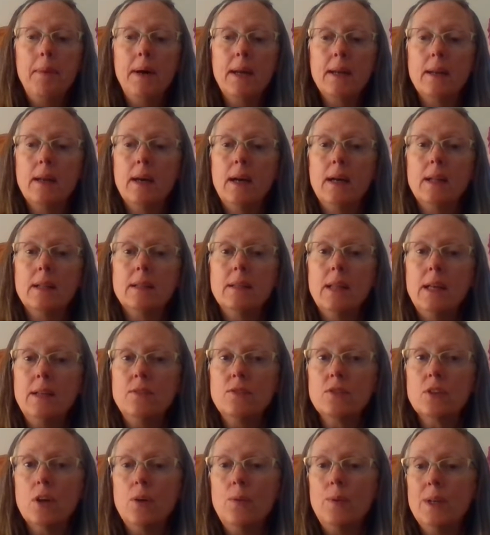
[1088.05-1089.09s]
But
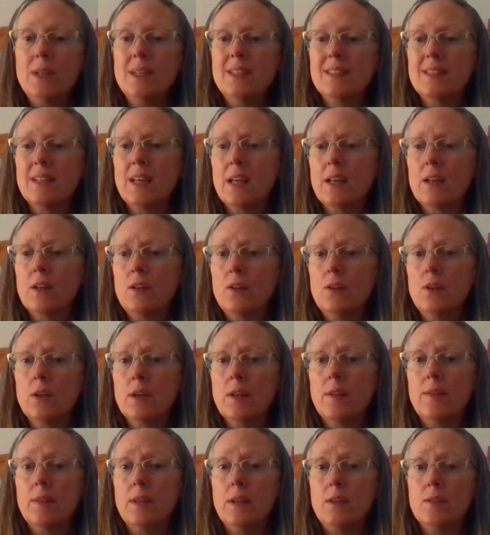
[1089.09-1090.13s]
let's go ahead and take a
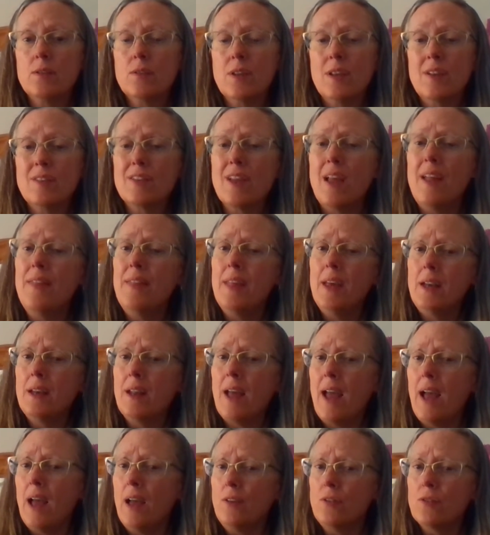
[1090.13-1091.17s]
look at these things, and
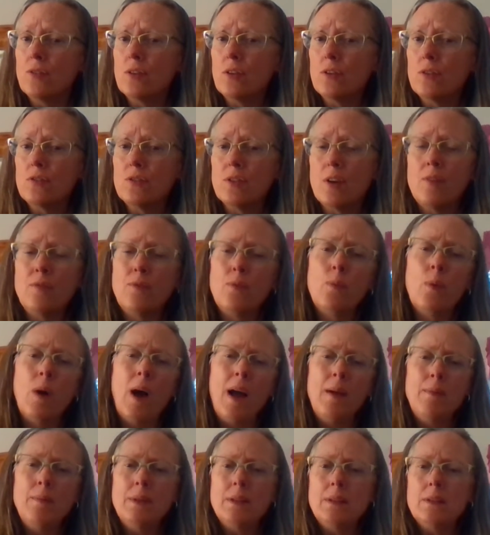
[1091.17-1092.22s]
then ask yourself,
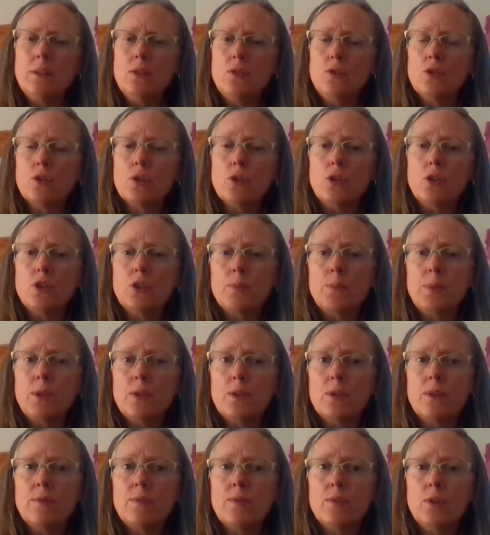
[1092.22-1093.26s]
why would the church
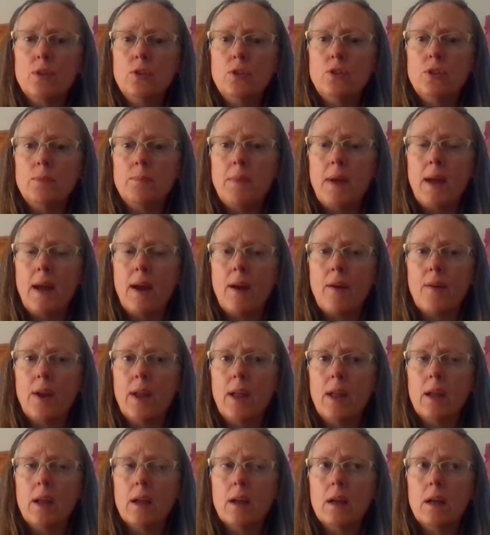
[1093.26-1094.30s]
put the Virgin
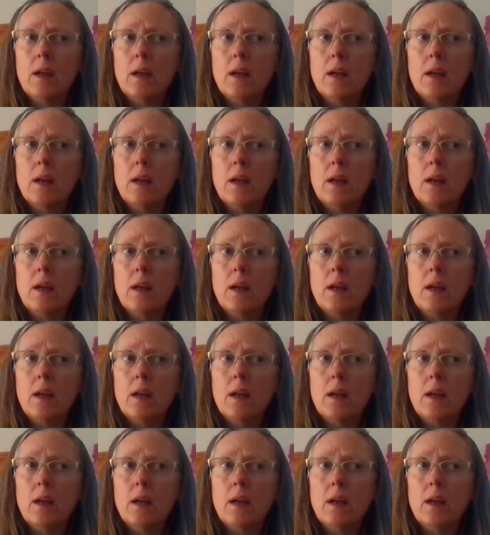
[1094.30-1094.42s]
Mary